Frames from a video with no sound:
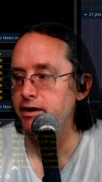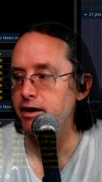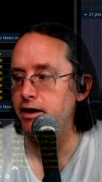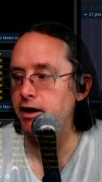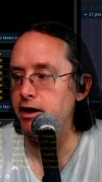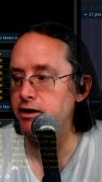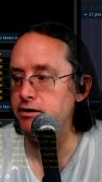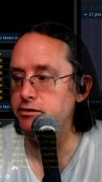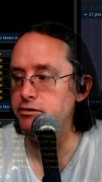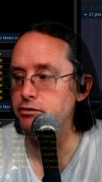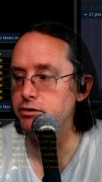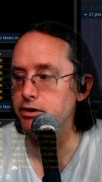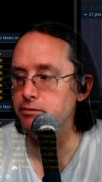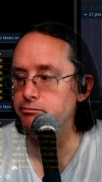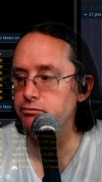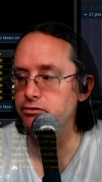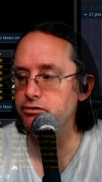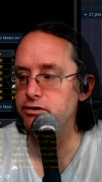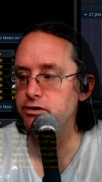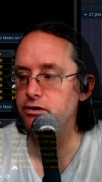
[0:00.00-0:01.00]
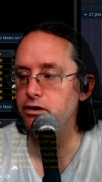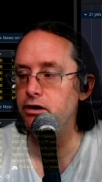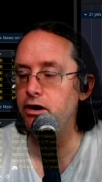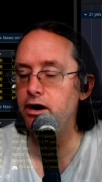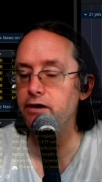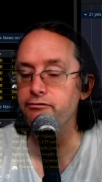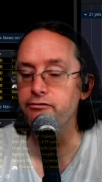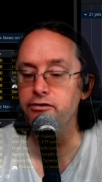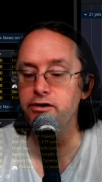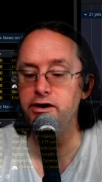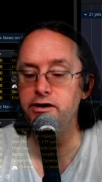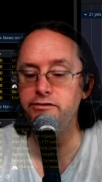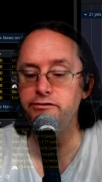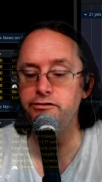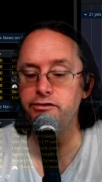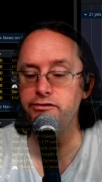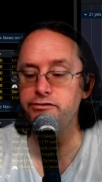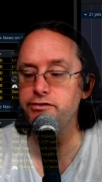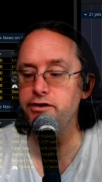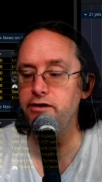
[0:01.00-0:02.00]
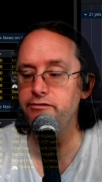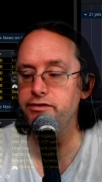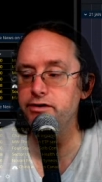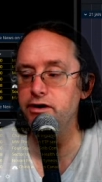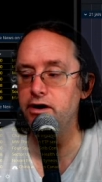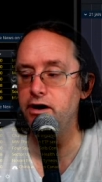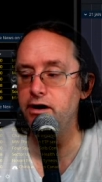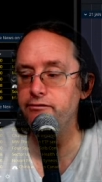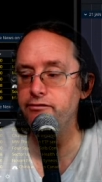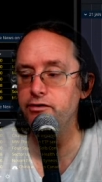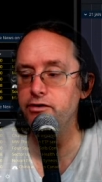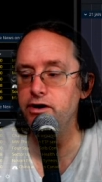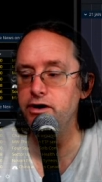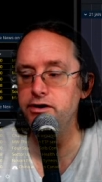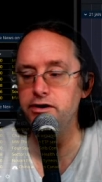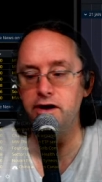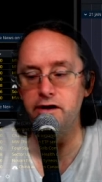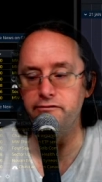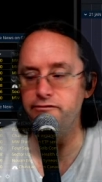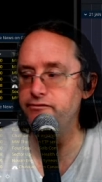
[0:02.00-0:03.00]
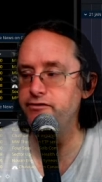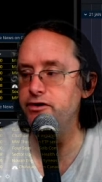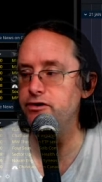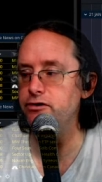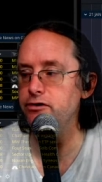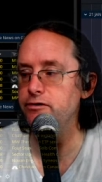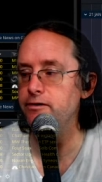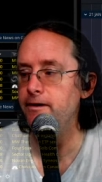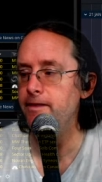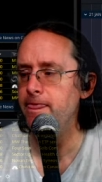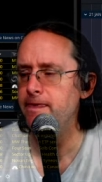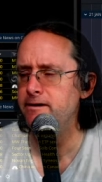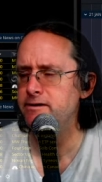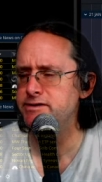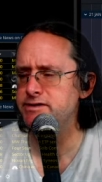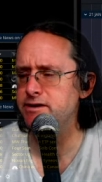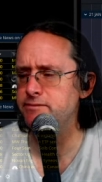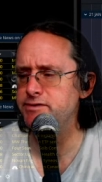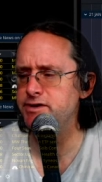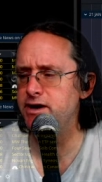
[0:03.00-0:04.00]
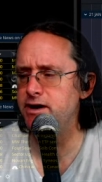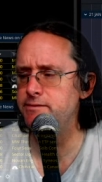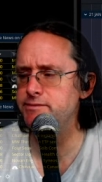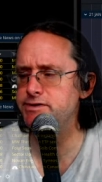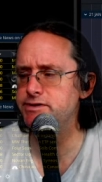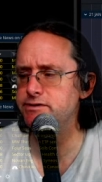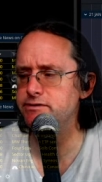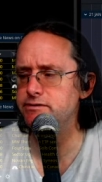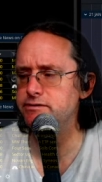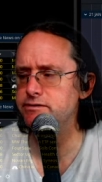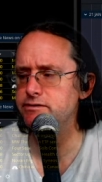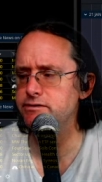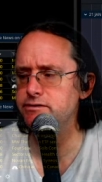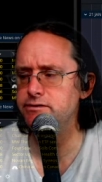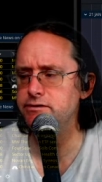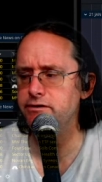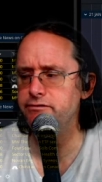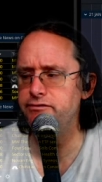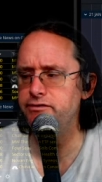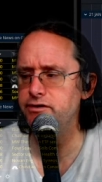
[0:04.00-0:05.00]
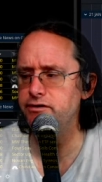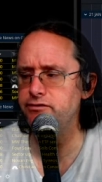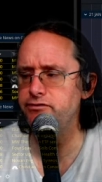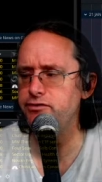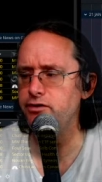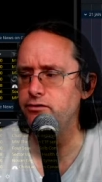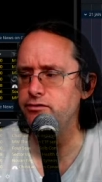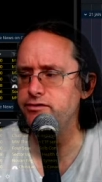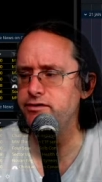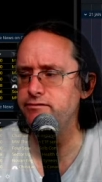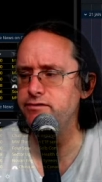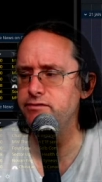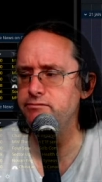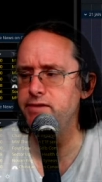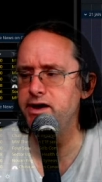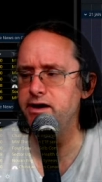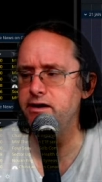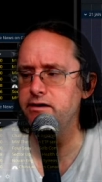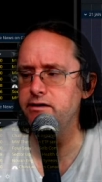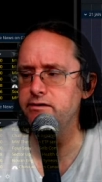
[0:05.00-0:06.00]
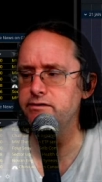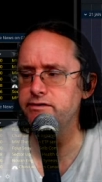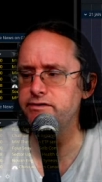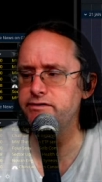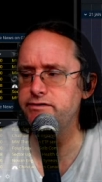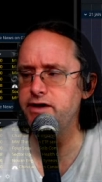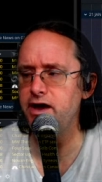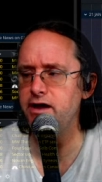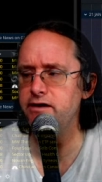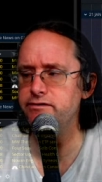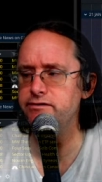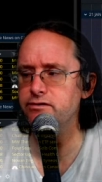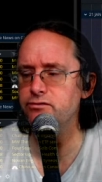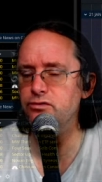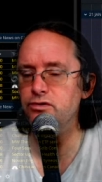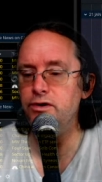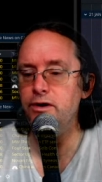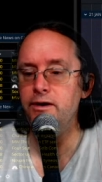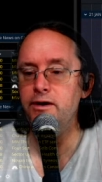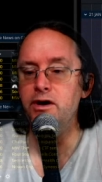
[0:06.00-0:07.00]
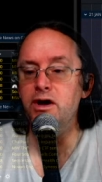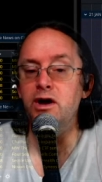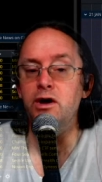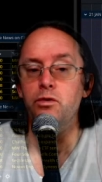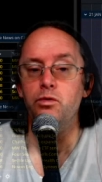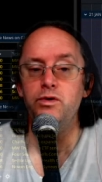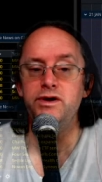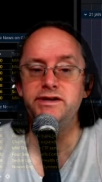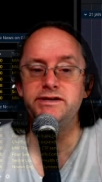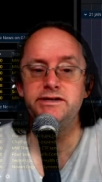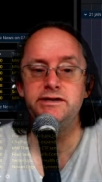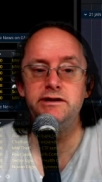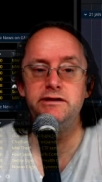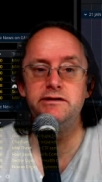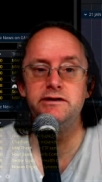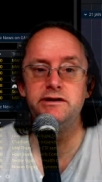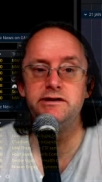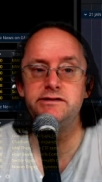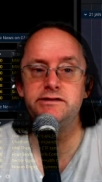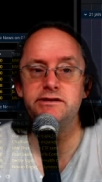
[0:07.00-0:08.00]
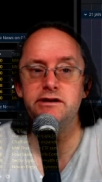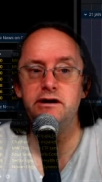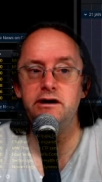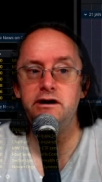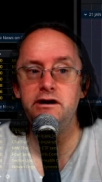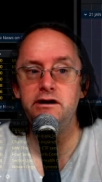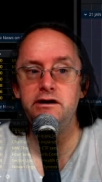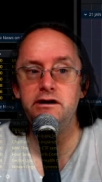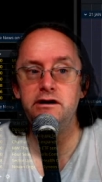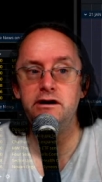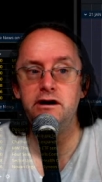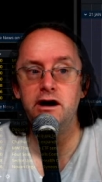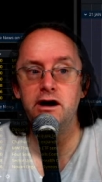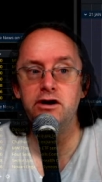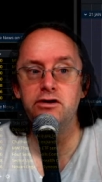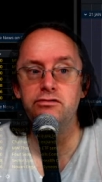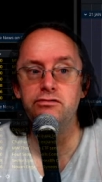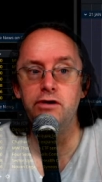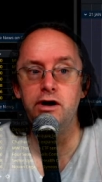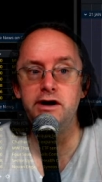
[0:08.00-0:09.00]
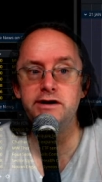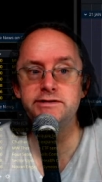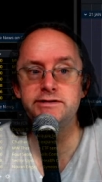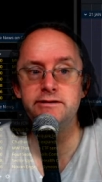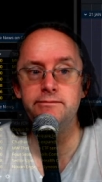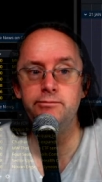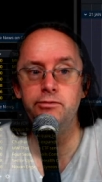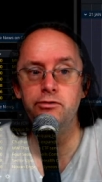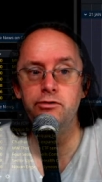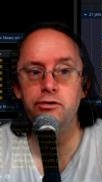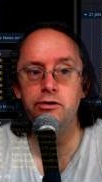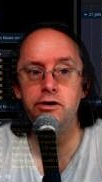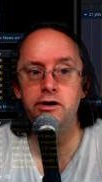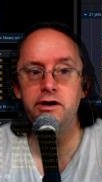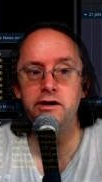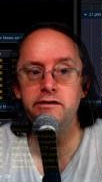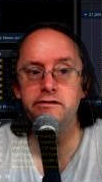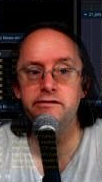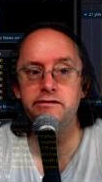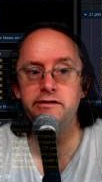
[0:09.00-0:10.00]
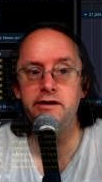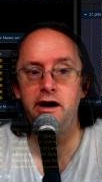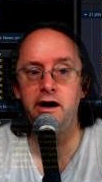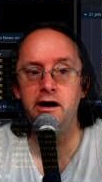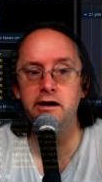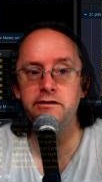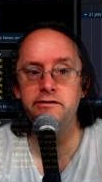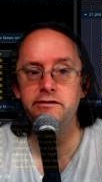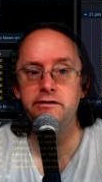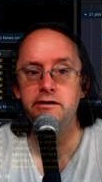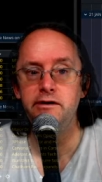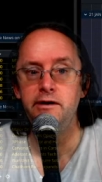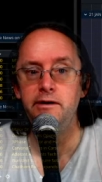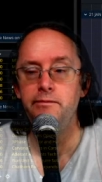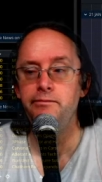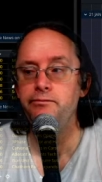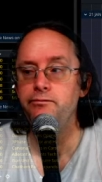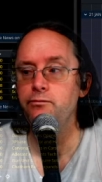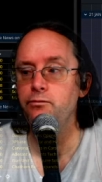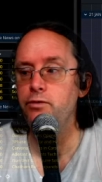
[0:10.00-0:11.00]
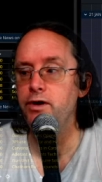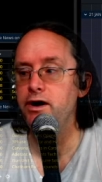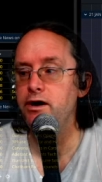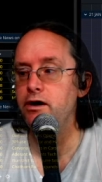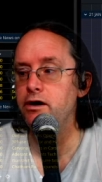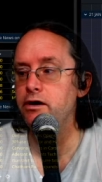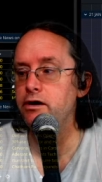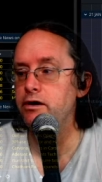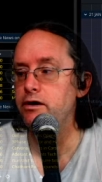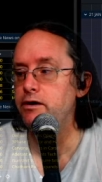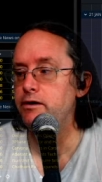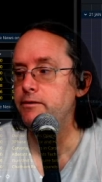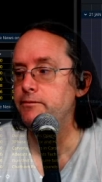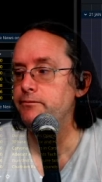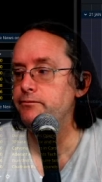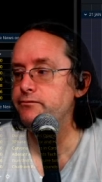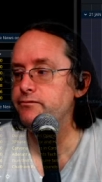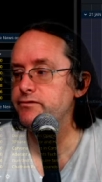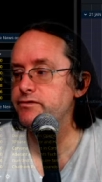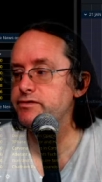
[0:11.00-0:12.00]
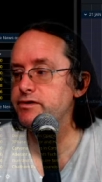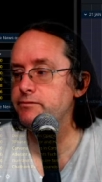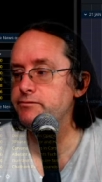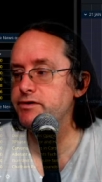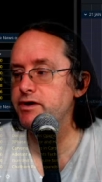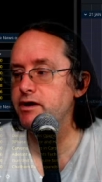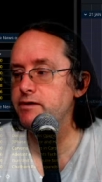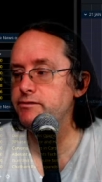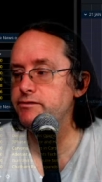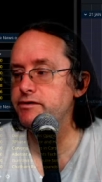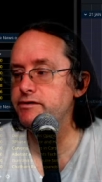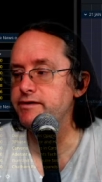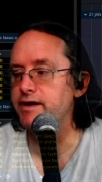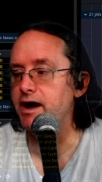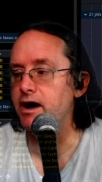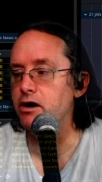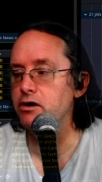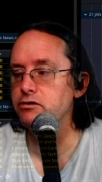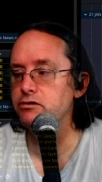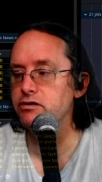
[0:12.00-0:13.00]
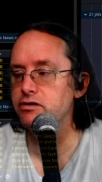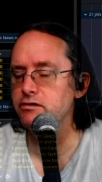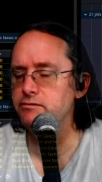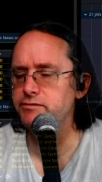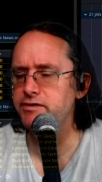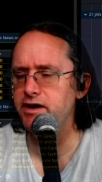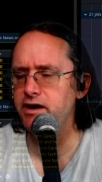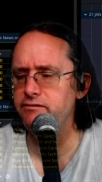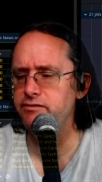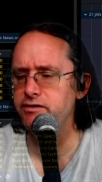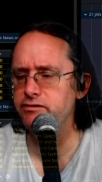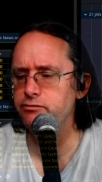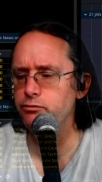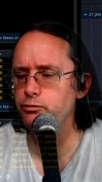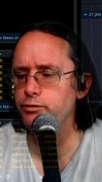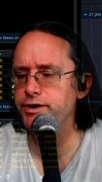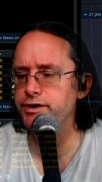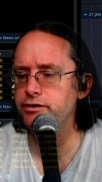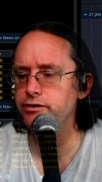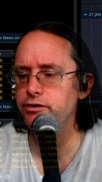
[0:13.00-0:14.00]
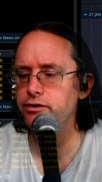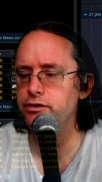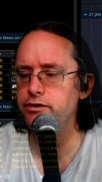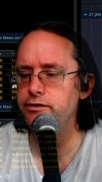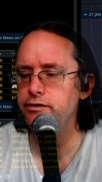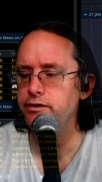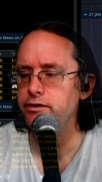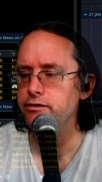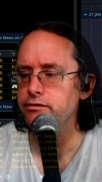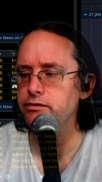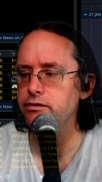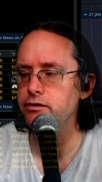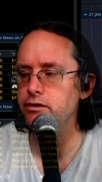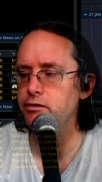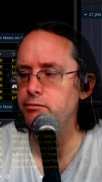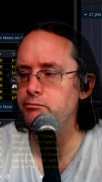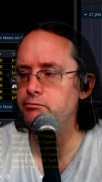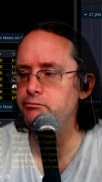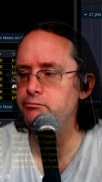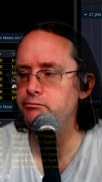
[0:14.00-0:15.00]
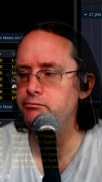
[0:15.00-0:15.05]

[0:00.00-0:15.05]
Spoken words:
and you can put an offer in just off the offer and you get filled. Sometimes the fills don't seem to make sense, and we see this across the board in stocks where sometimes these algorithms have these weird little